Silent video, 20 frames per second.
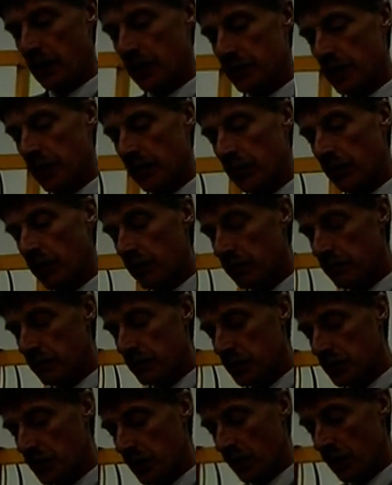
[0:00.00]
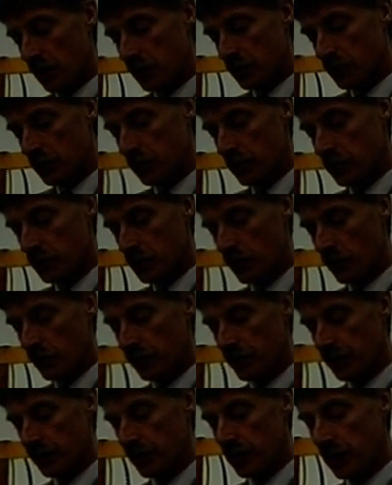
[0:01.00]
done a lot of research to ensure
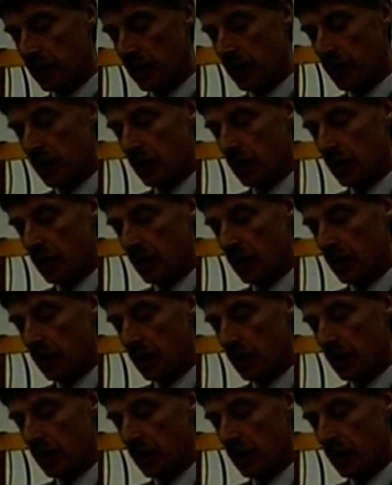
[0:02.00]
that the